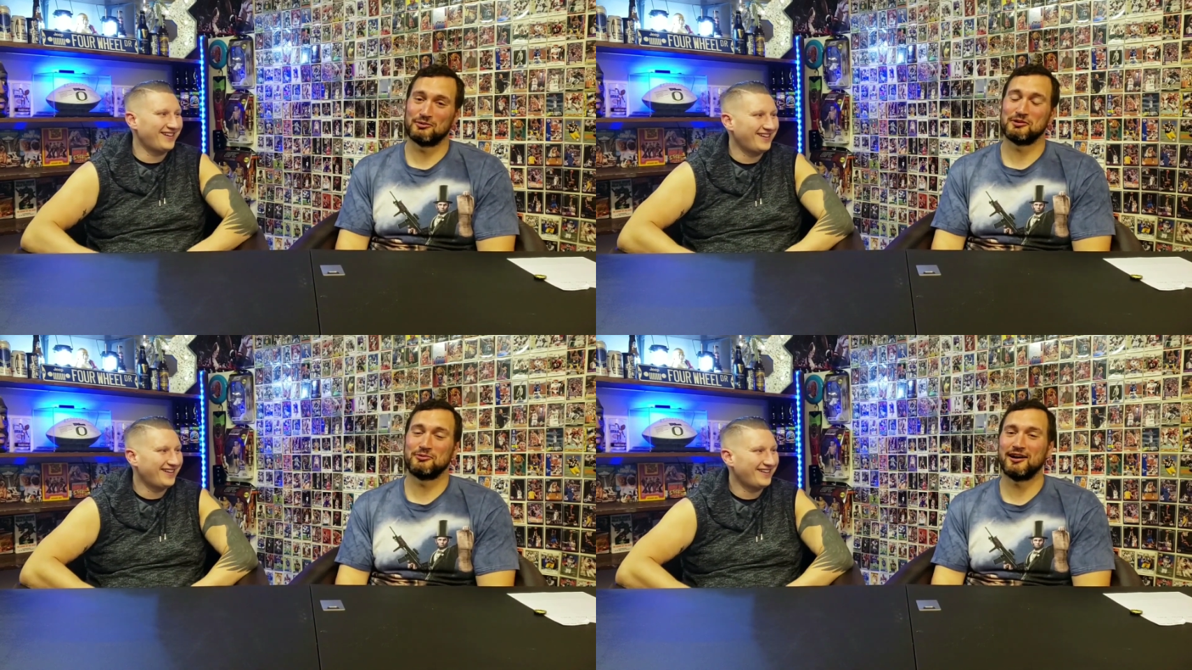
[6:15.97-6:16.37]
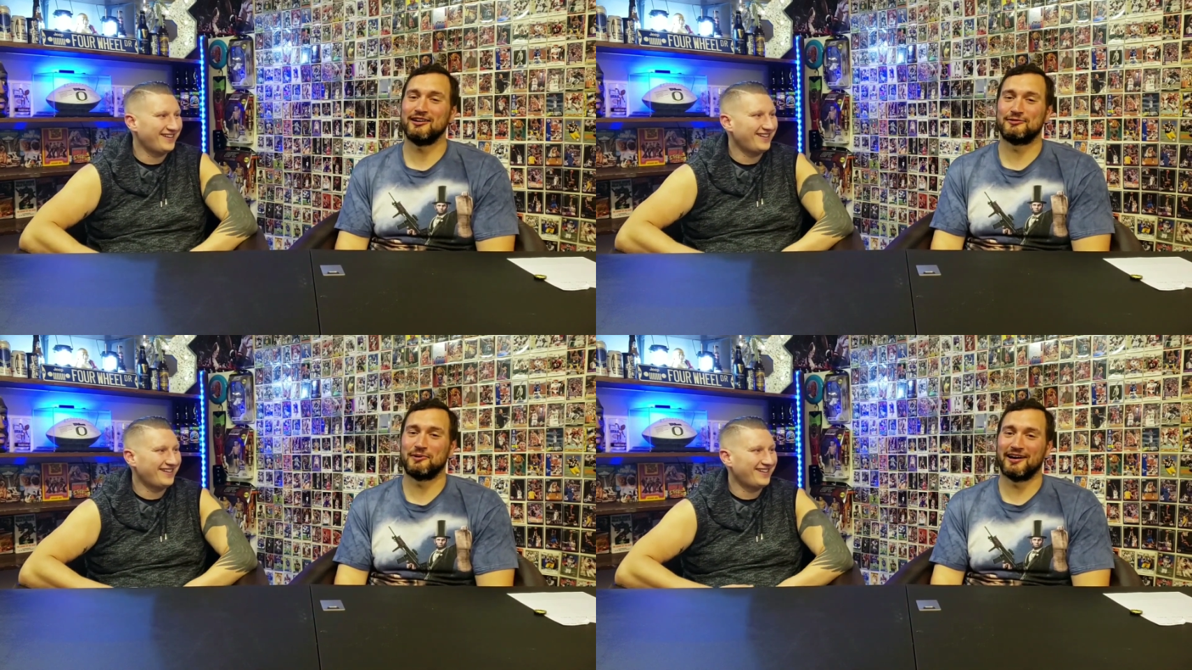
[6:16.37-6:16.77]
Speaker 1: would have been
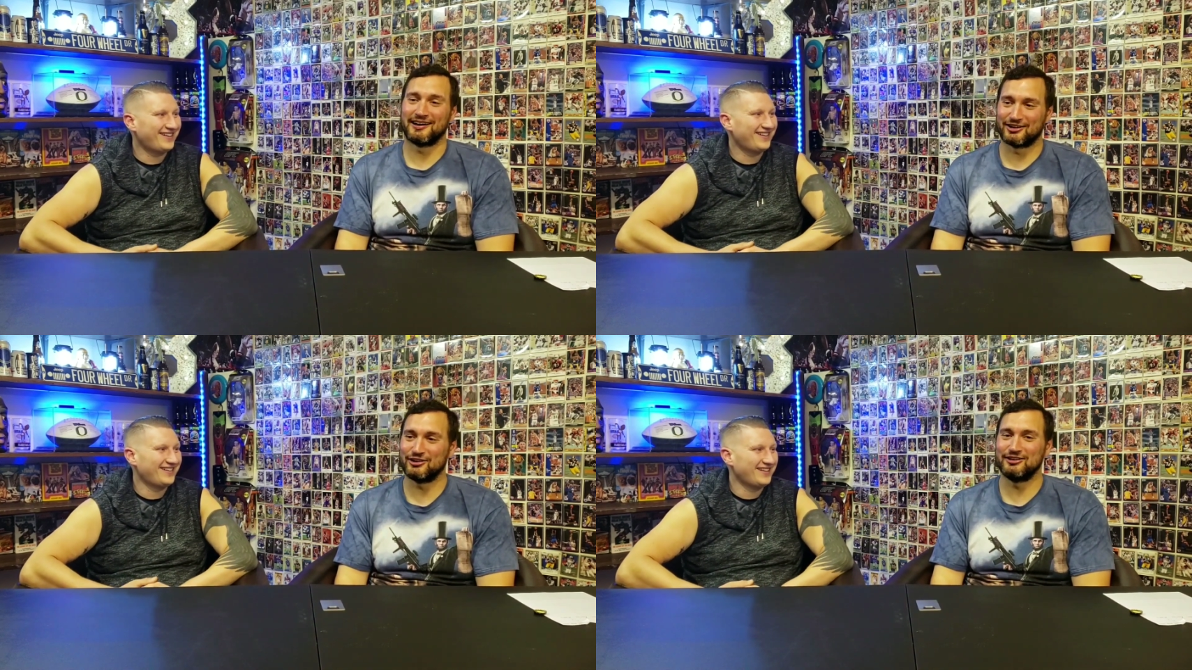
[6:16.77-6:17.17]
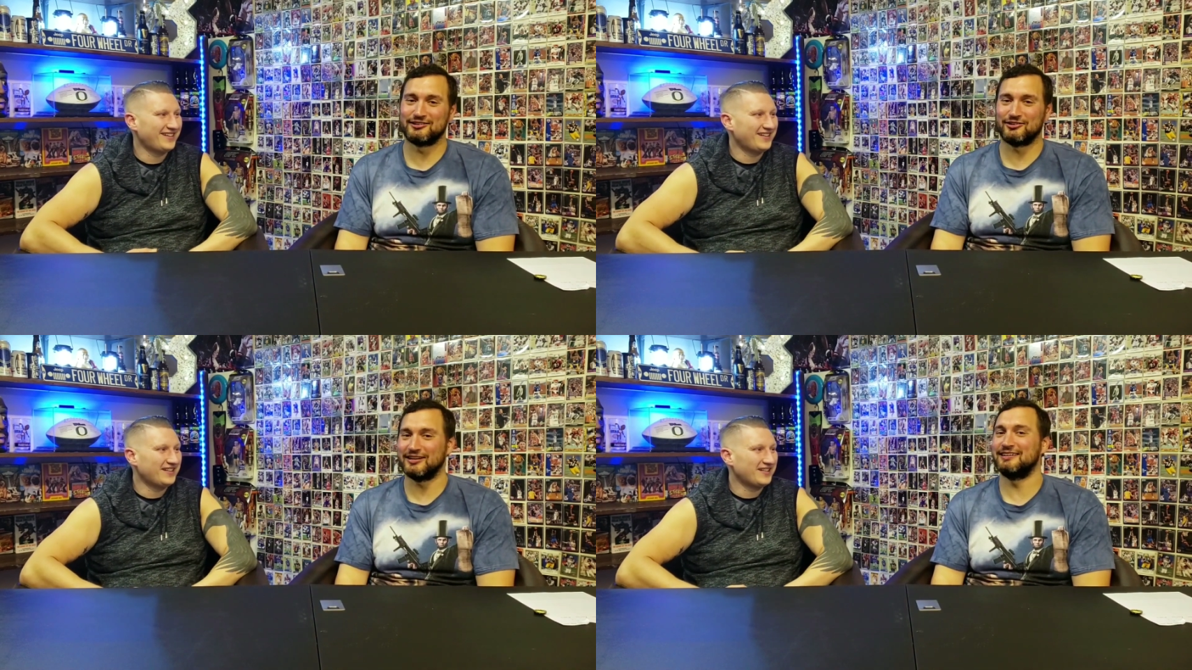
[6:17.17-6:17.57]
raised by a
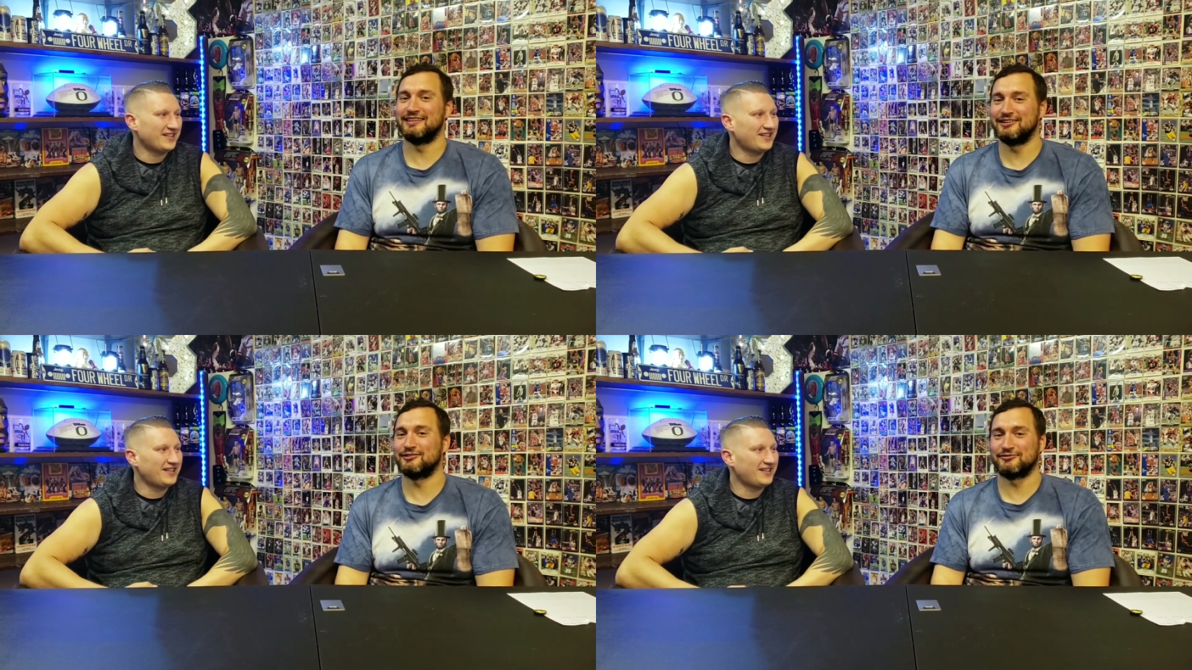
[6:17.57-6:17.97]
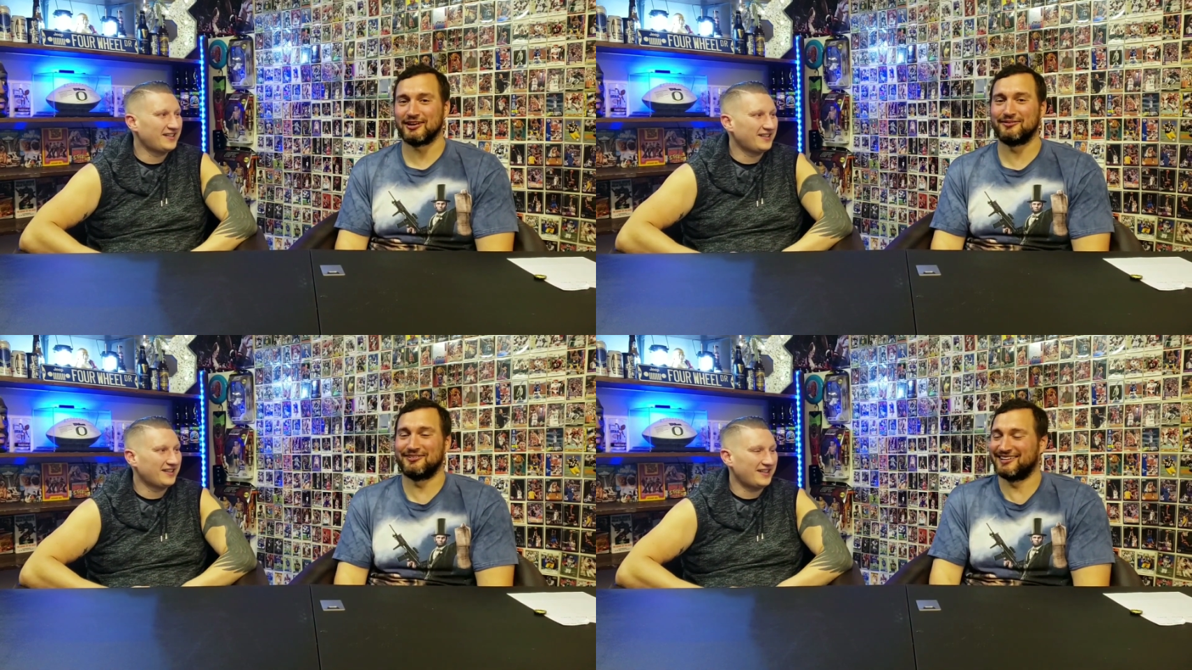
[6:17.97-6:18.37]
good, clean,
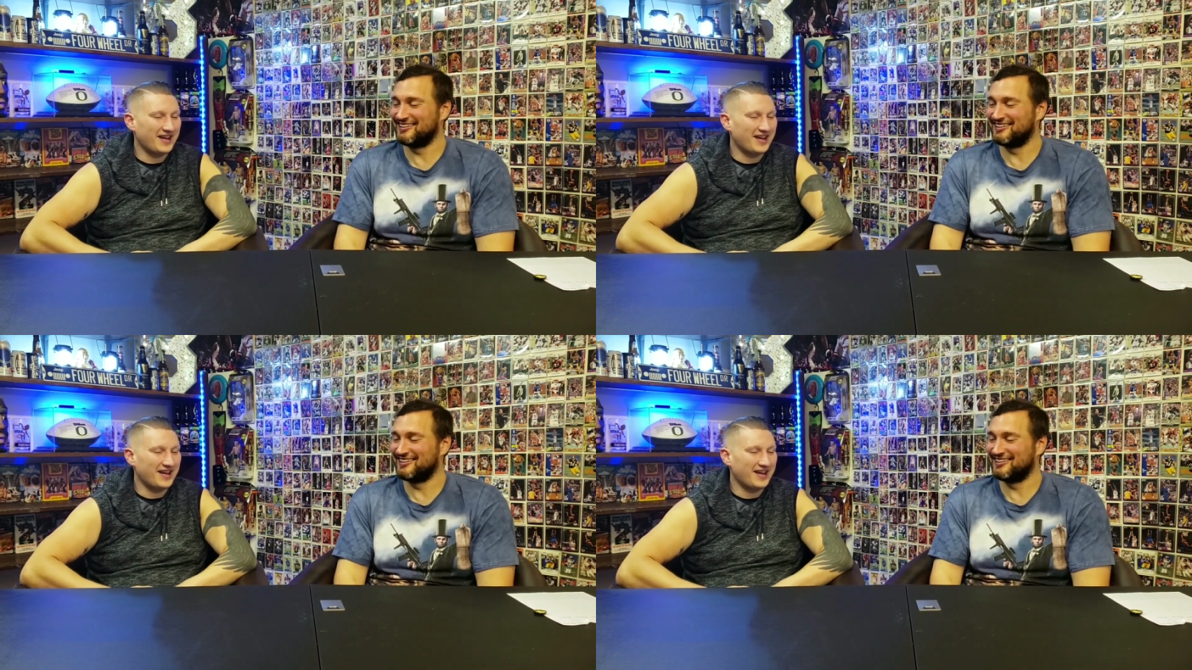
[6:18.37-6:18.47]
decent family.